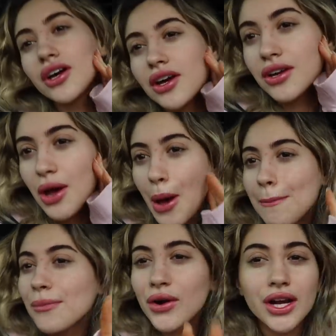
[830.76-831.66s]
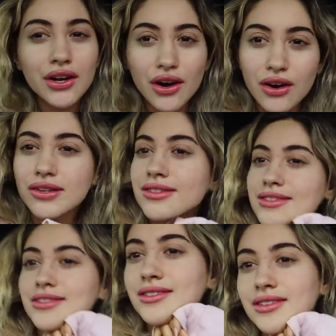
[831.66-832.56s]
Good morning,
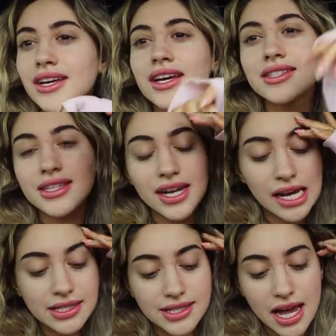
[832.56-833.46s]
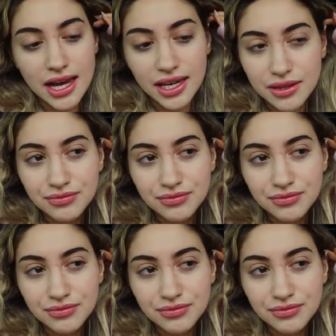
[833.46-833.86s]
girls. It's the next day.